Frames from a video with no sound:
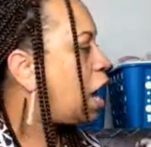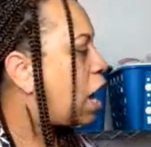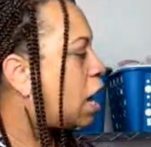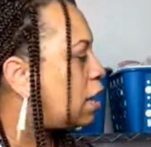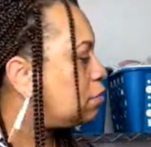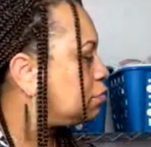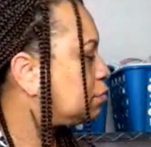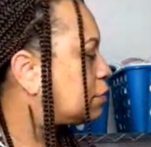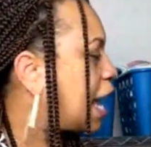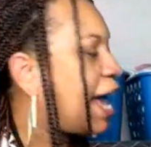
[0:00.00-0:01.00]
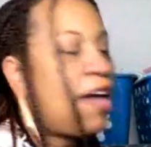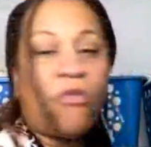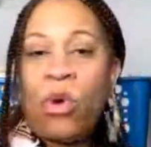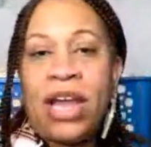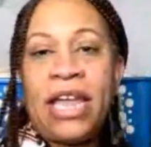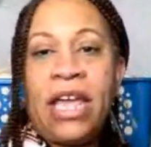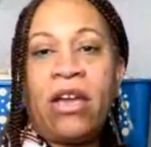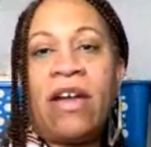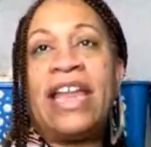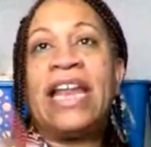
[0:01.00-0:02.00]
I have one
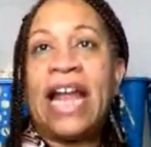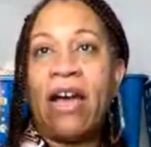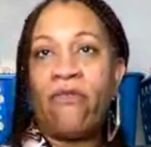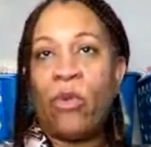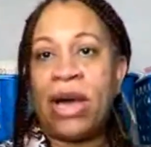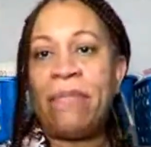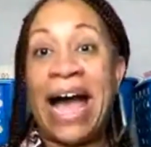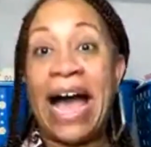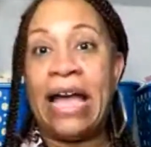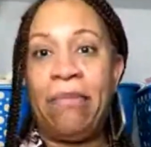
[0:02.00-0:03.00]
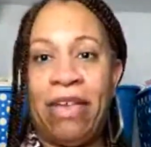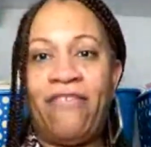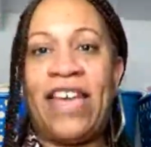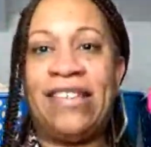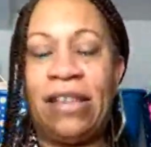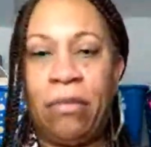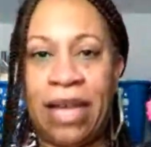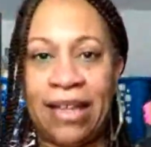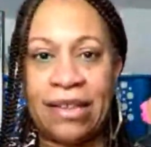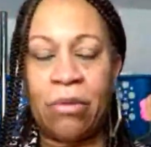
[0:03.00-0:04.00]
here and then I have one behind me facing
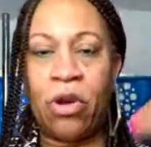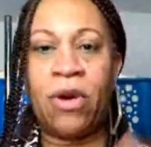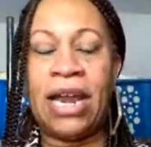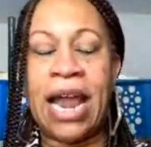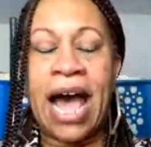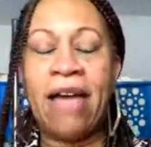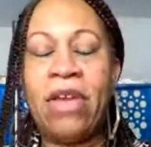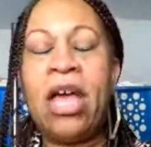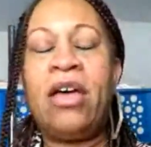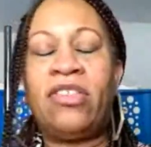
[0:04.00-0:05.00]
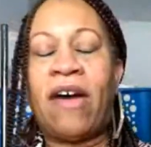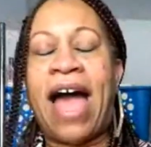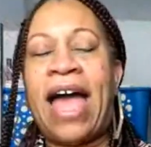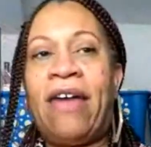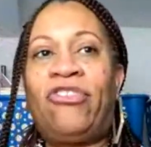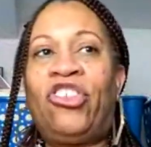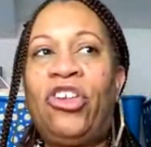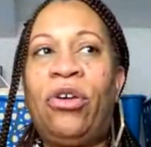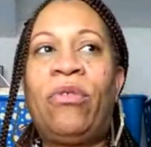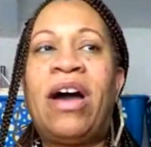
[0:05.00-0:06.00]
me as I'm going live. So I have
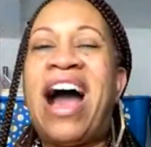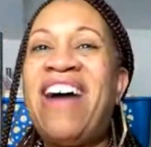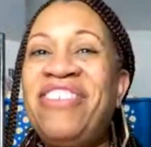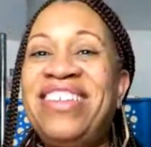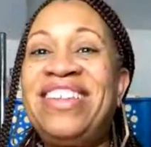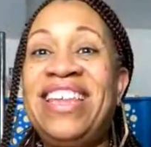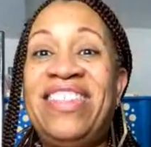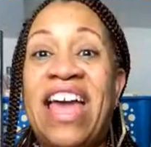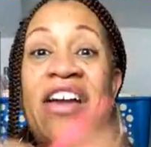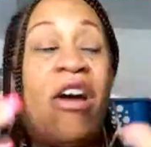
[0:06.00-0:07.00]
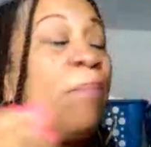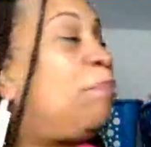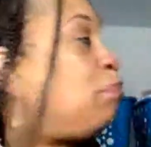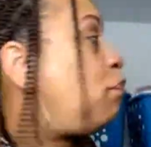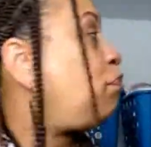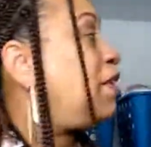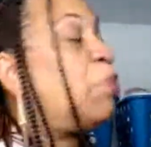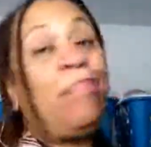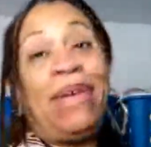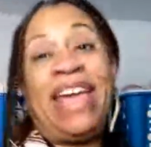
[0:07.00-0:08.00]
two. Obviously, they're
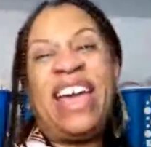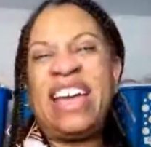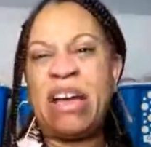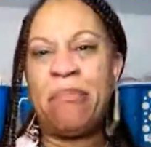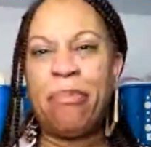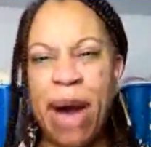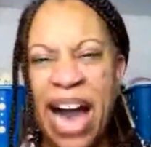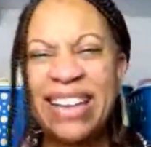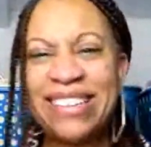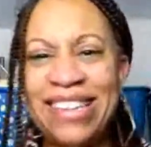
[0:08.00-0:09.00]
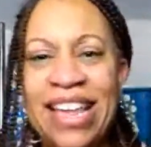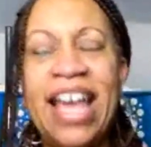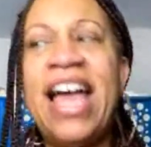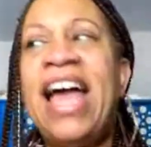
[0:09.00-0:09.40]
big and boxy.